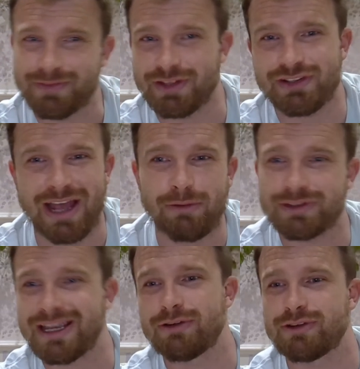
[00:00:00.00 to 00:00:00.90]
The chat
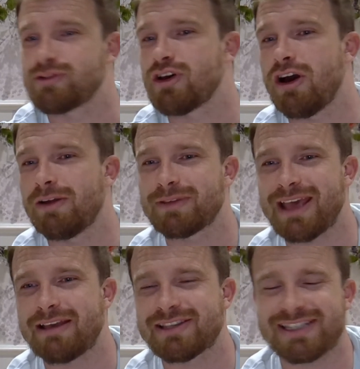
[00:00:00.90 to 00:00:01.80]
will tell you can't
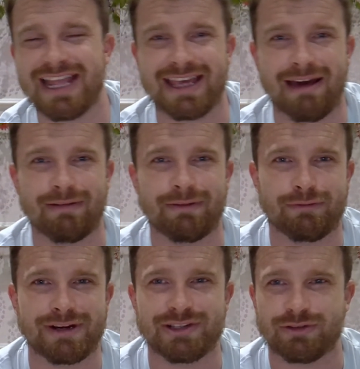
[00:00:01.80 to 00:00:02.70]
get a steak out the
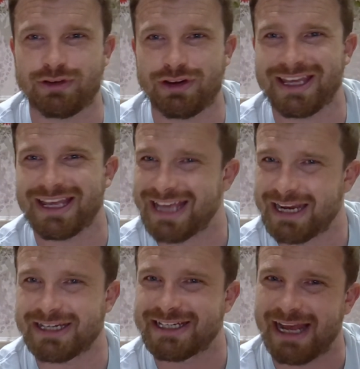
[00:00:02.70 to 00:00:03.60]
freezer and cook it,
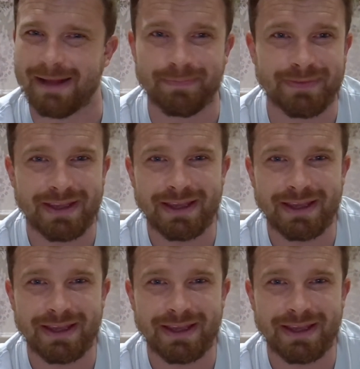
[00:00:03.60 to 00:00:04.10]
can you, chat?